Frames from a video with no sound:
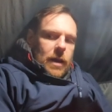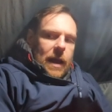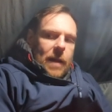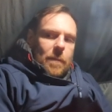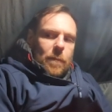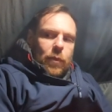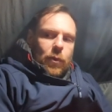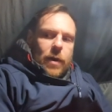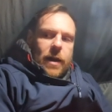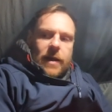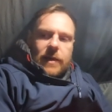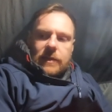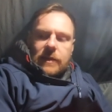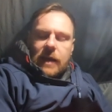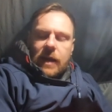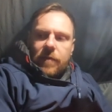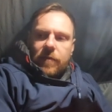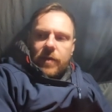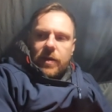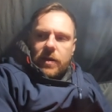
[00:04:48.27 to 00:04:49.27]

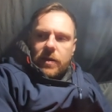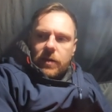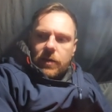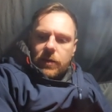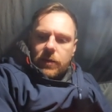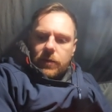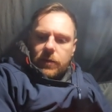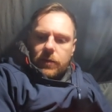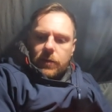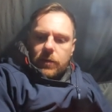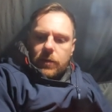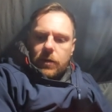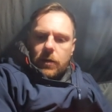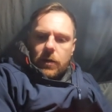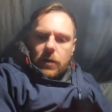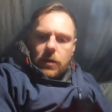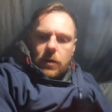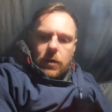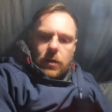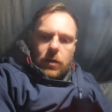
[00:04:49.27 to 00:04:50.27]
embrace having
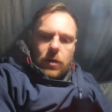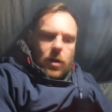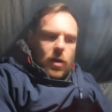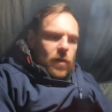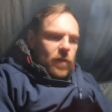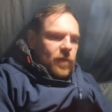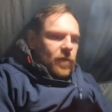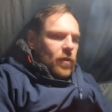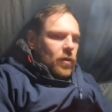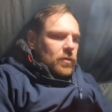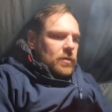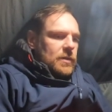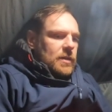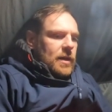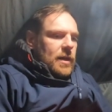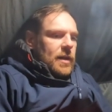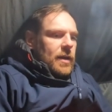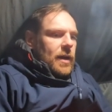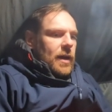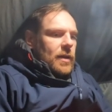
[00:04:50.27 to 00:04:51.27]
no phone
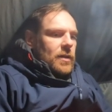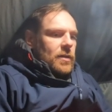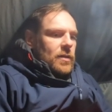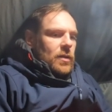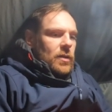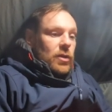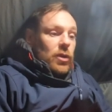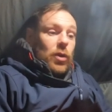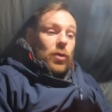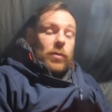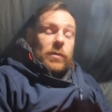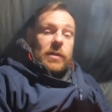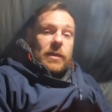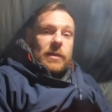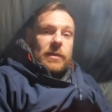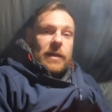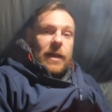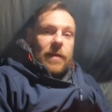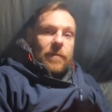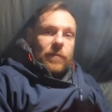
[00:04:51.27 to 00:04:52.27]
tonight and use
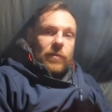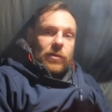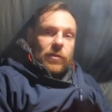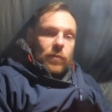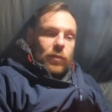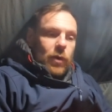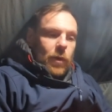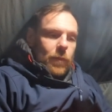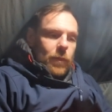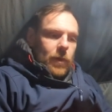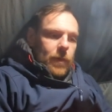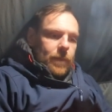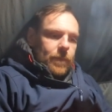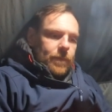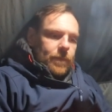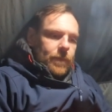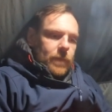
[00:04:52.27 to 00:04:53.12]
this time for some proper